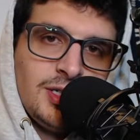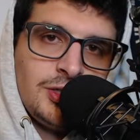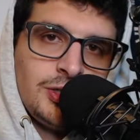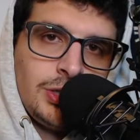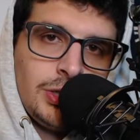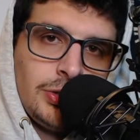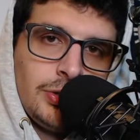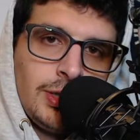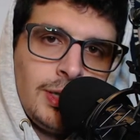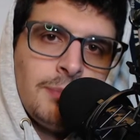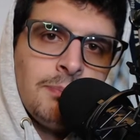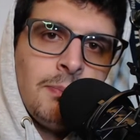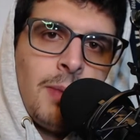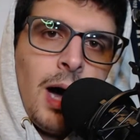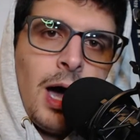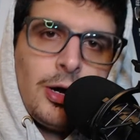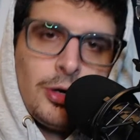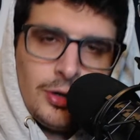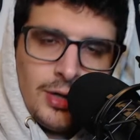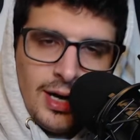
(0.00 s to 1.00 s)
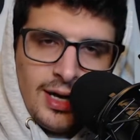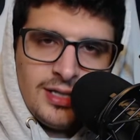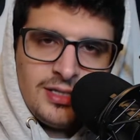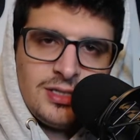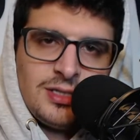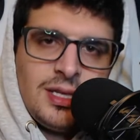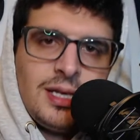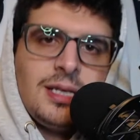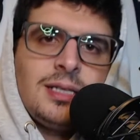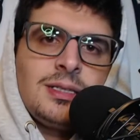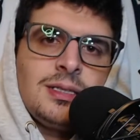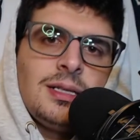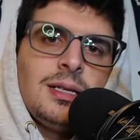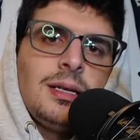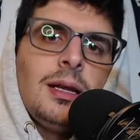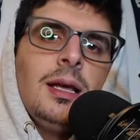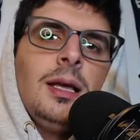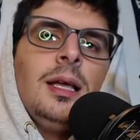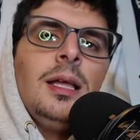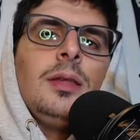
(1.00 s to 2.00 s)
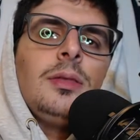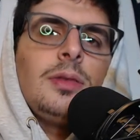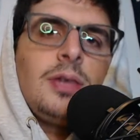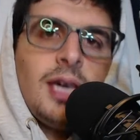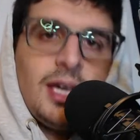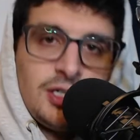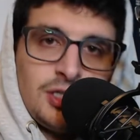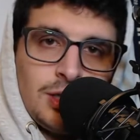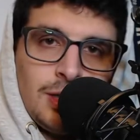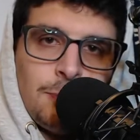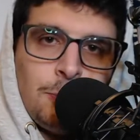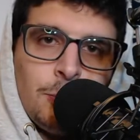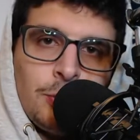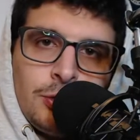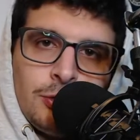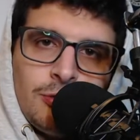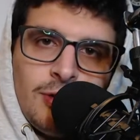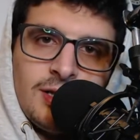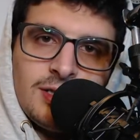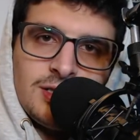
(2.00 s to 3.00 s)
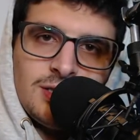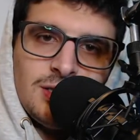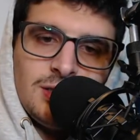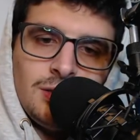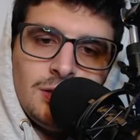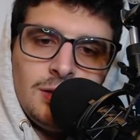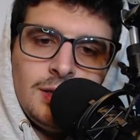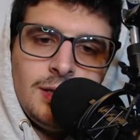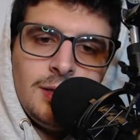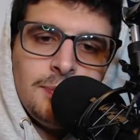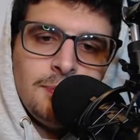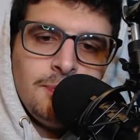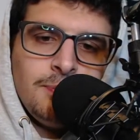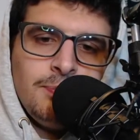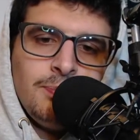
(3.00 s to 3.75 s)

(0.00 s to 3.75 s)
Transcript: this year and modernize things and catch up with the rest of the league.